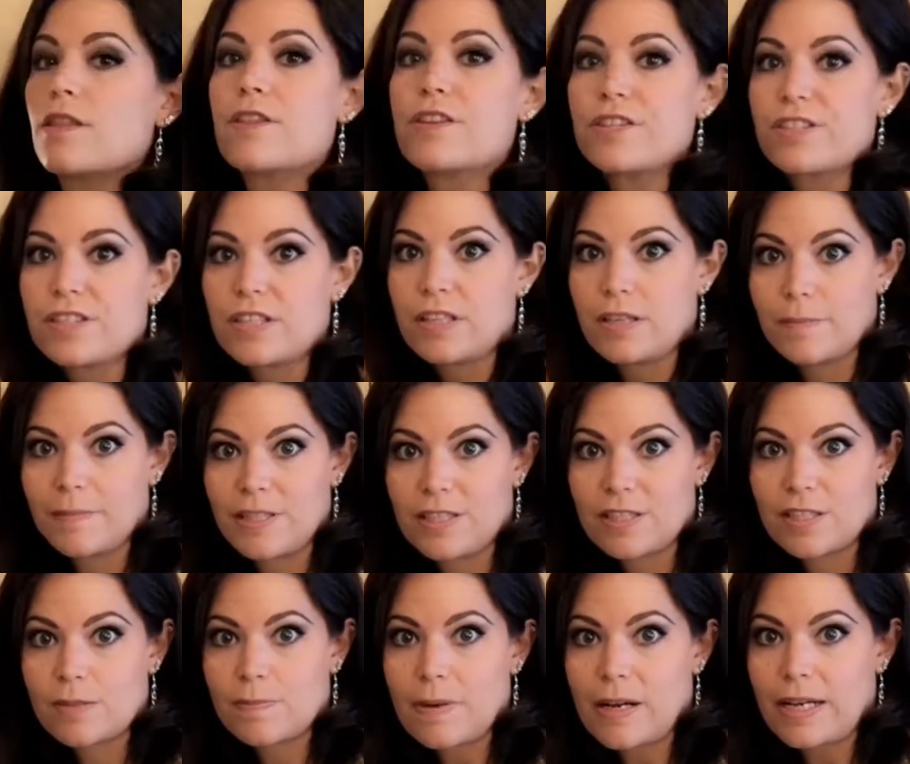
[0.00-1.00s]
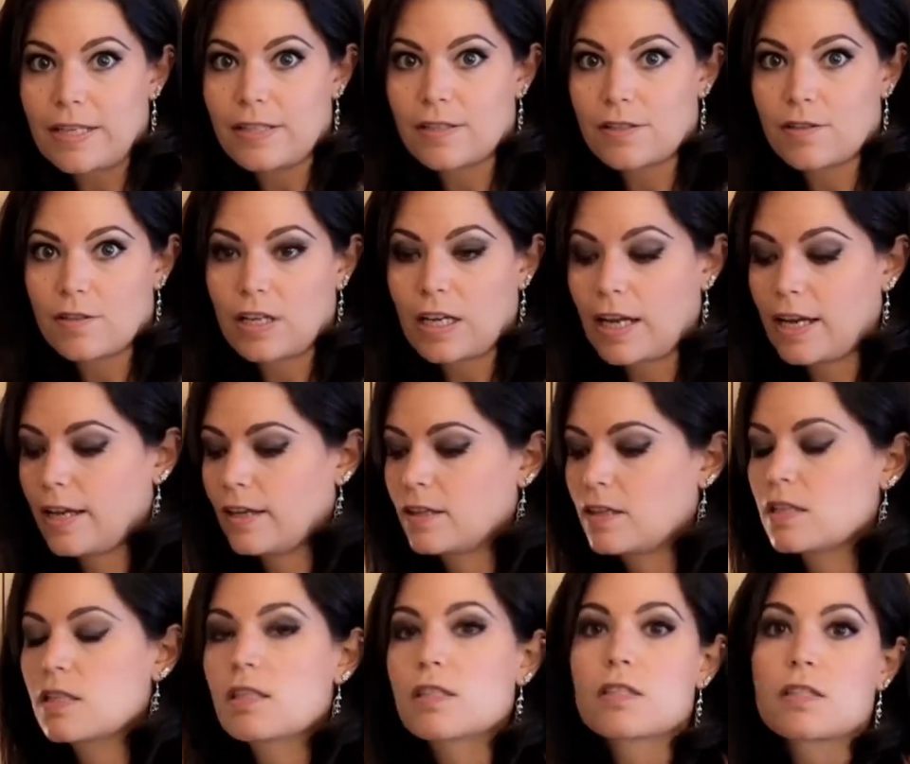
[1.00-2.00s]
the cinnamon spice. Okay,
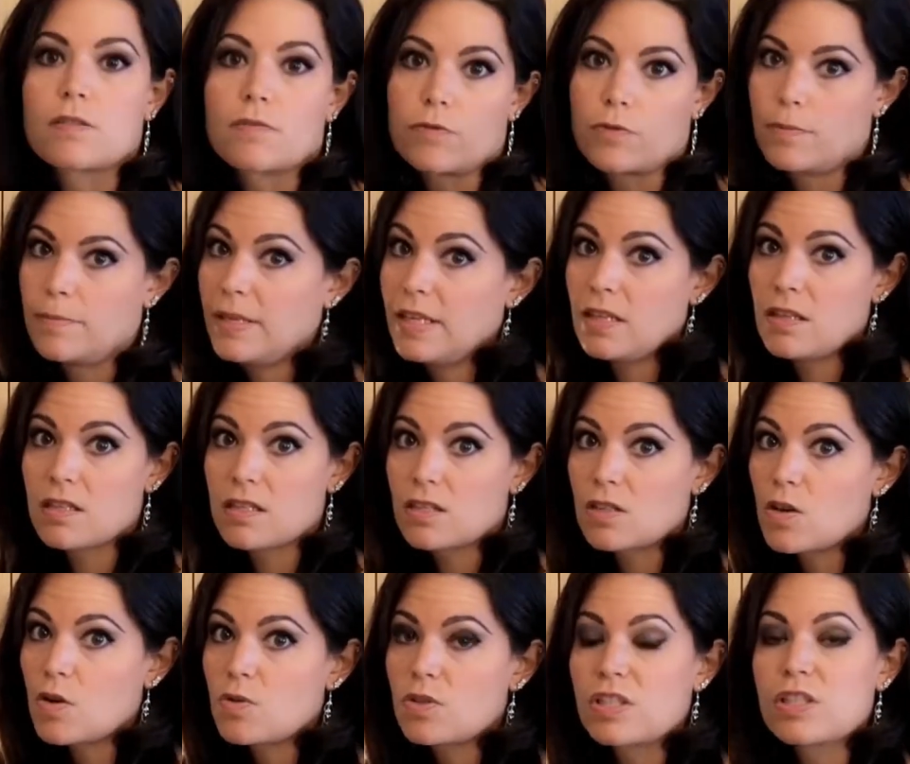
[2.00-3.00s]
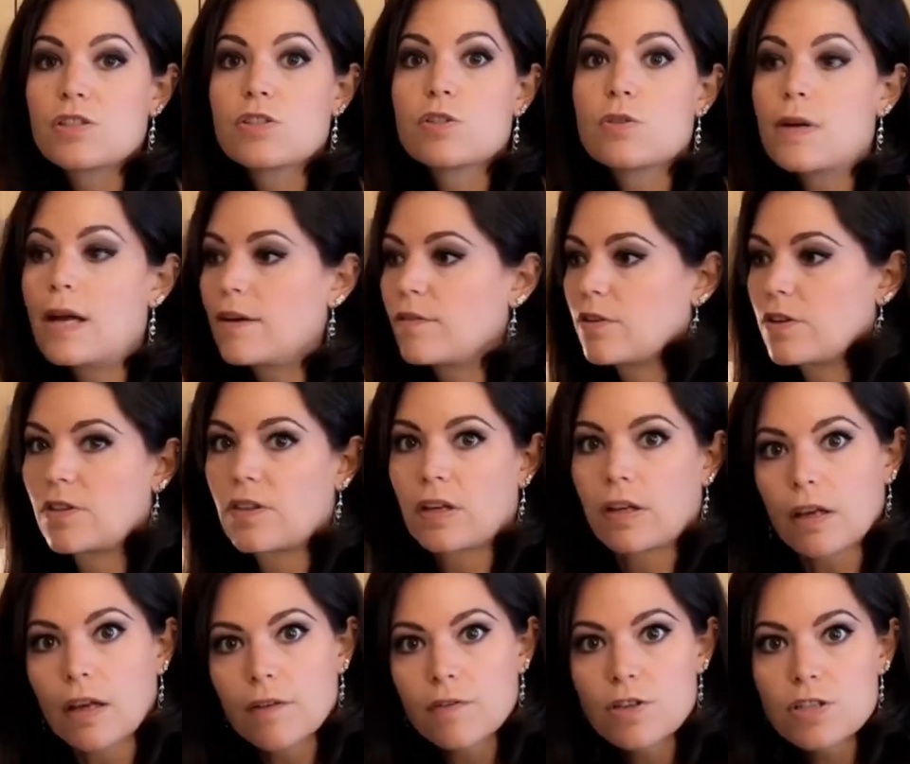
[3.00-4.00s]
this, for me, this goes into
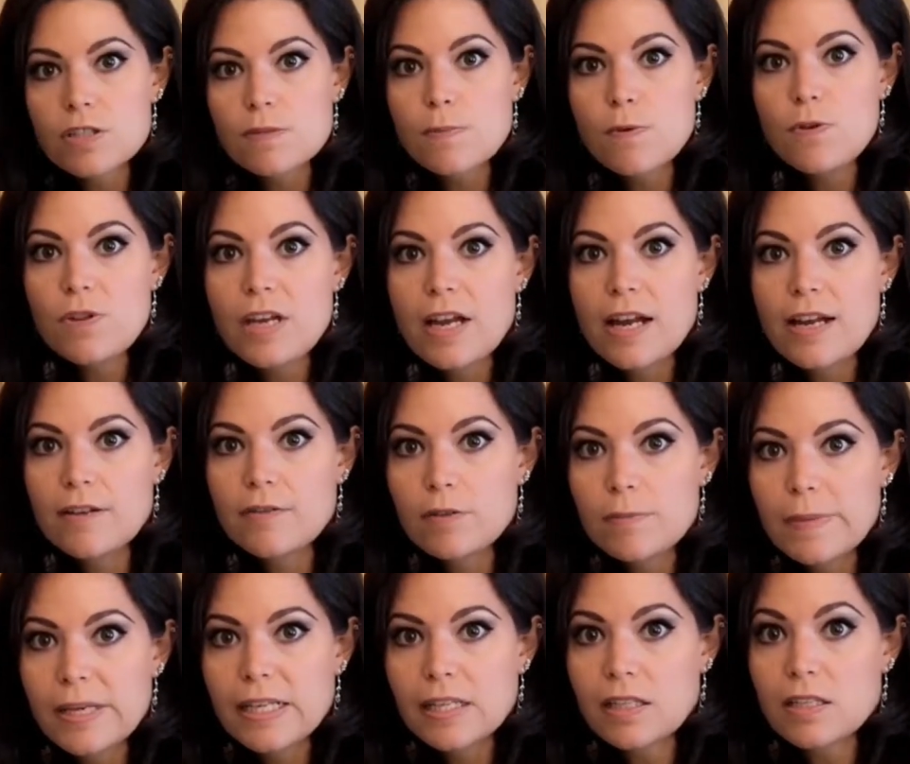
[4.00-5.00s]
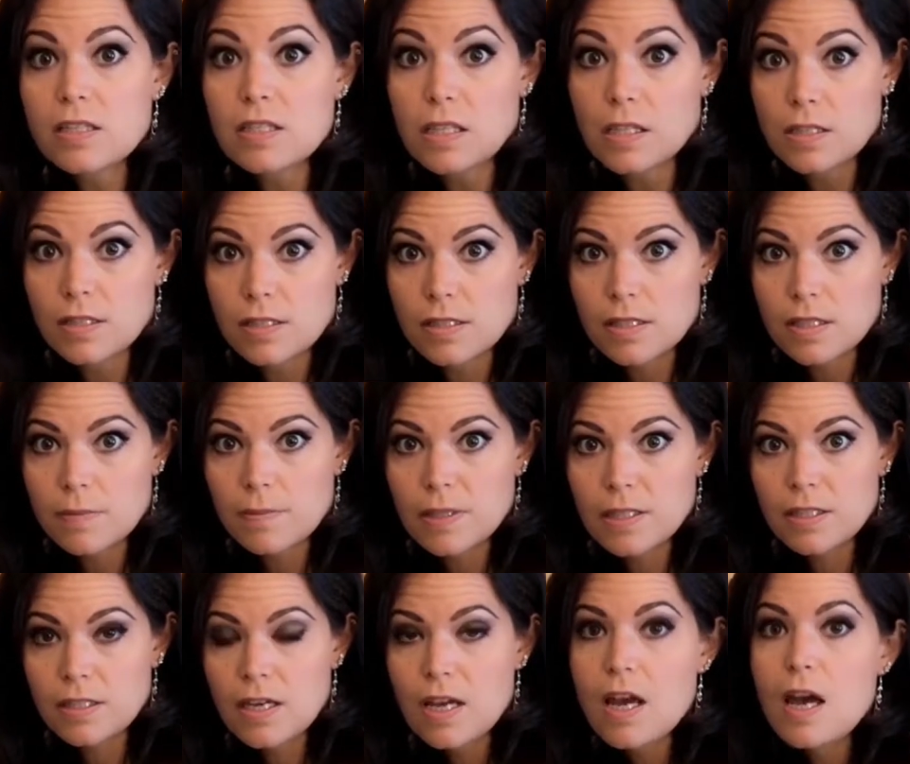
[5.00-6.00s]
everything. Every smoothie I ever make contains
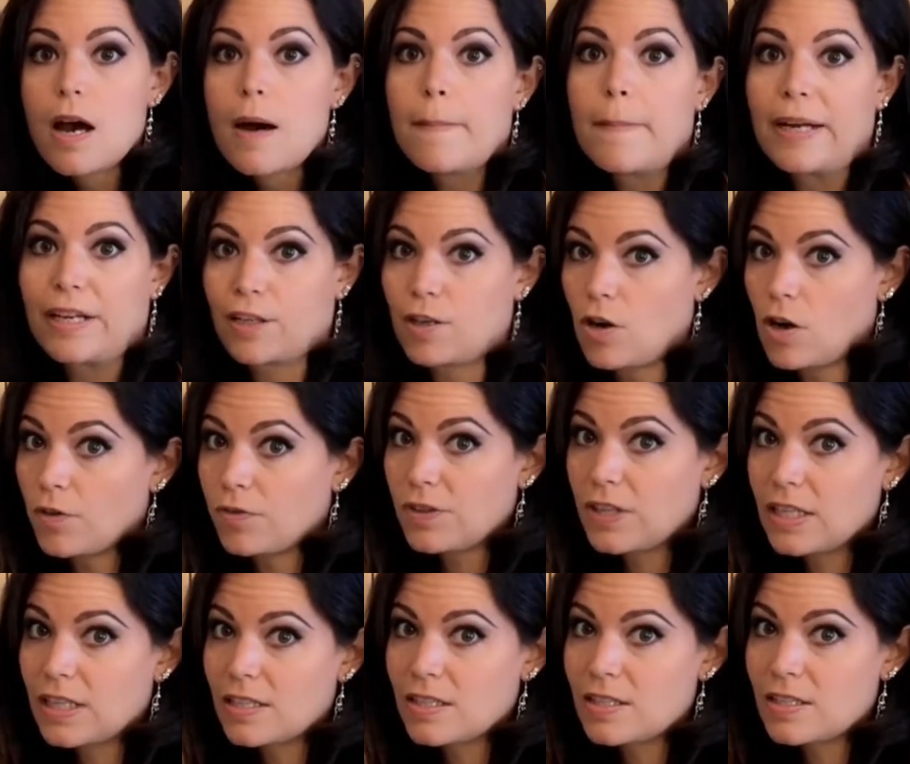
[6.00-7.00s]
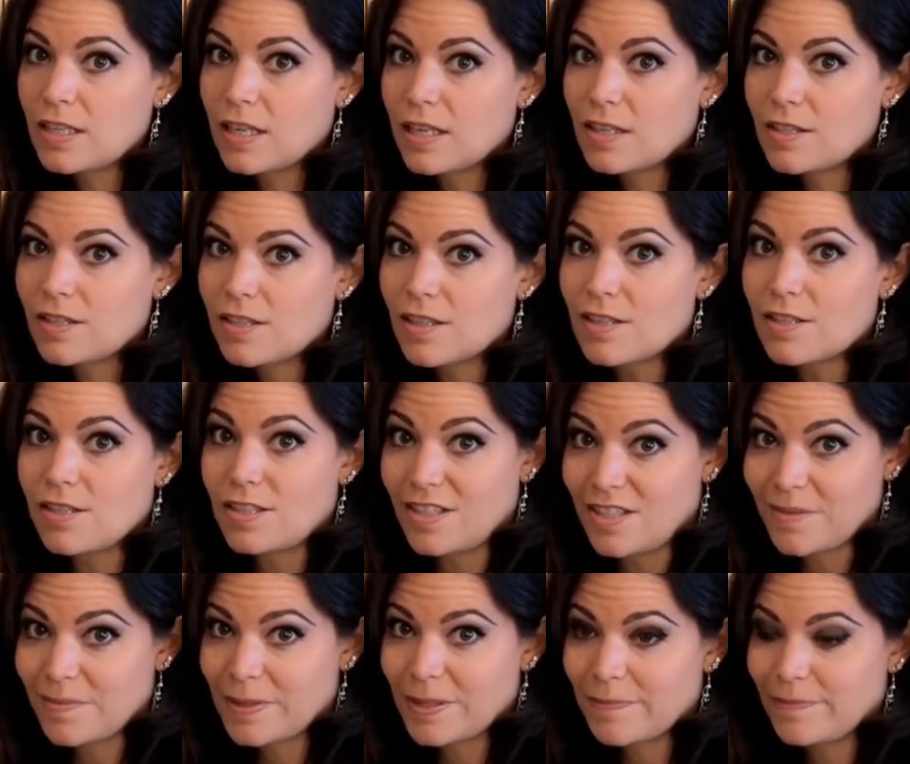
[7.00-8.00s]
cinnamon. My coffee contains
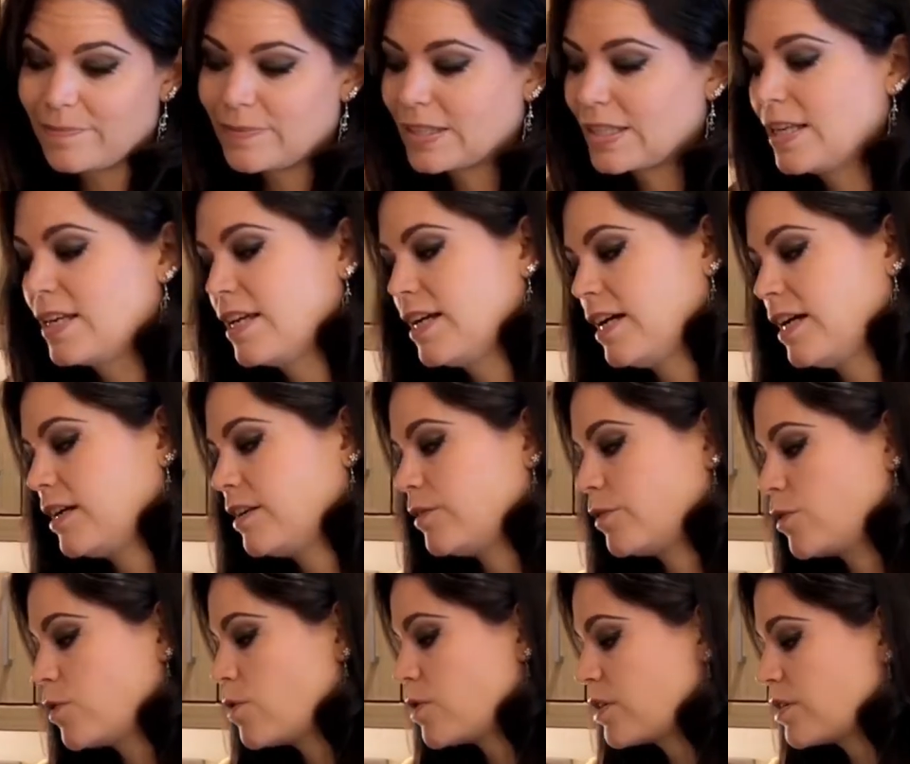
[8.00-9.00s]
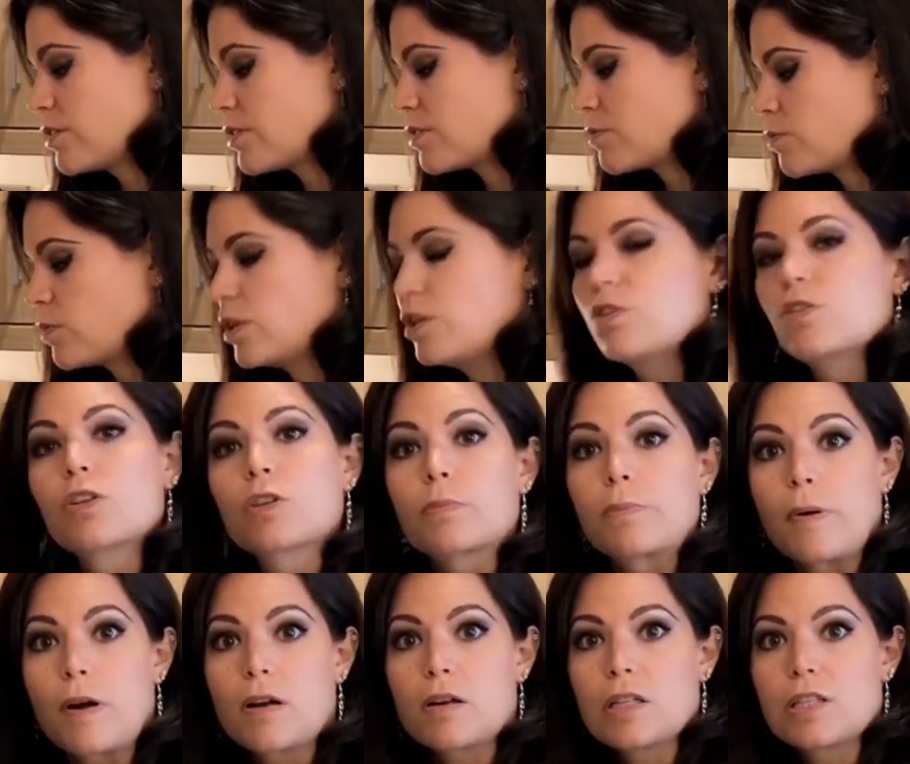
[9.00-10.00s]
cinnamon. And of course, when you cook
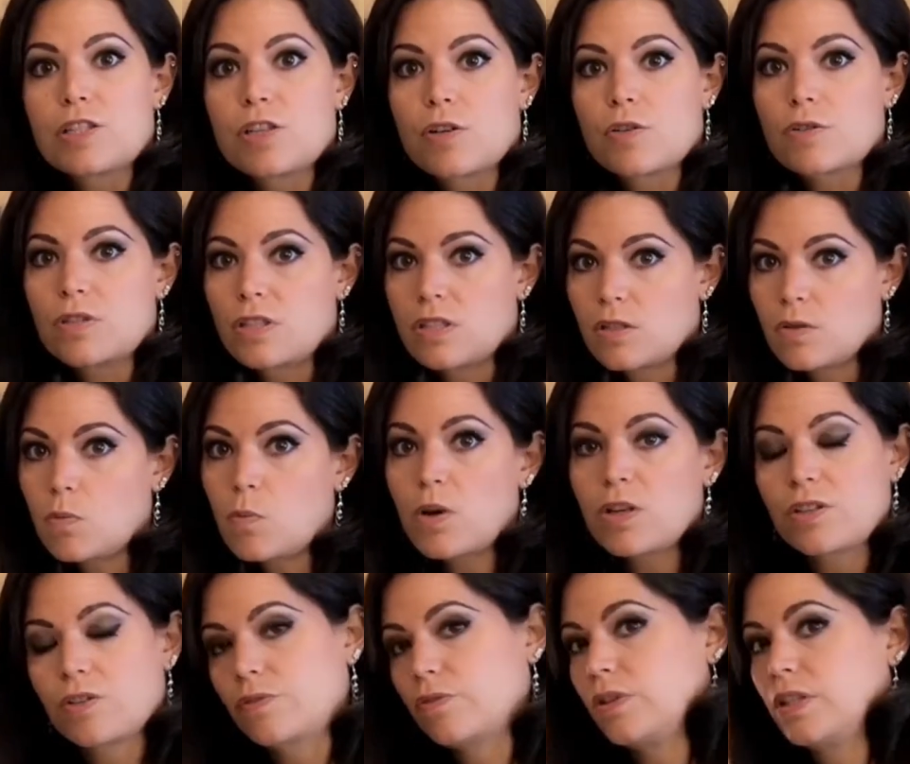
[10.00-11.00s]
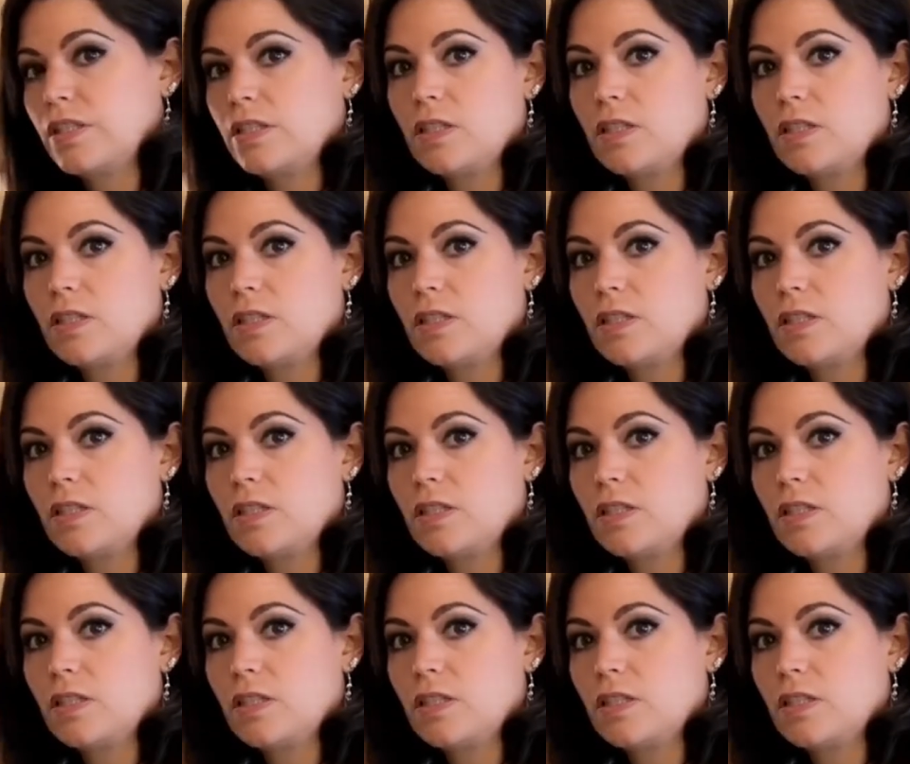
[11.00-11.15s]
porridge oats, it's a wonderful